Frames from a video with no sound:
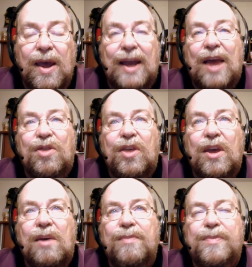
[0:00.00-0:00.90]
And I
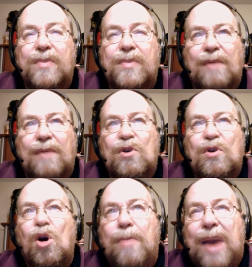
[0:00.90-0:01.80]
think if
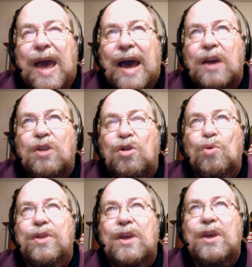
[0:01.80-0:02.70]
you go back
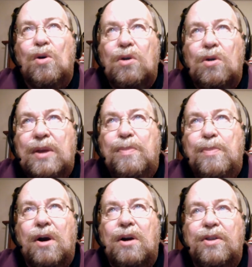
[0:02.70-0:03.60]
to the early
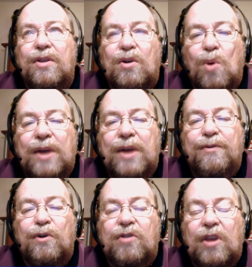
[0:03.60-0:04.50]
part of the
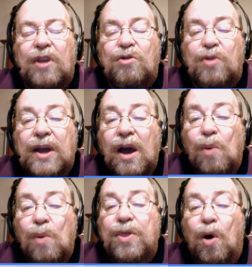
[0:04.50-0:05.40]
21st century
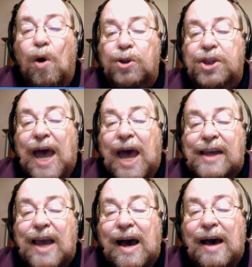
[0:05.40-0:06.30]
when the whole
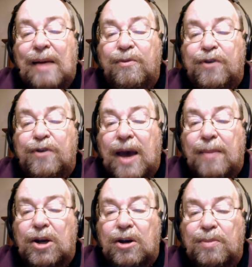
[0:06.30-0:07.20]
dot-com
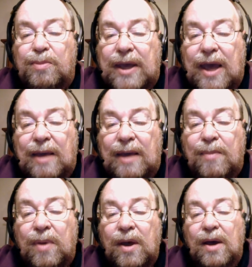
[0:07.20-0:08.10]
phenomenon
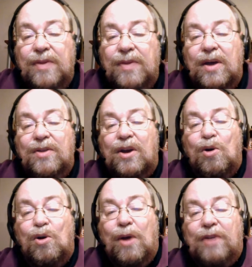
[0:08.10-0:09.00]
became
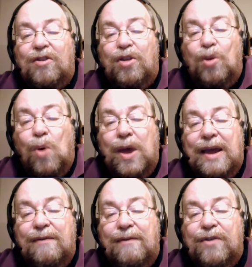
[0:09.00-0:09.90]
the crest of the
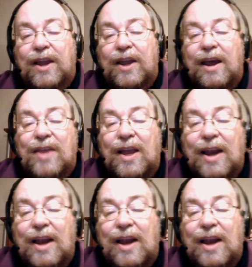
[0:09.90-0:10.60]
wave, that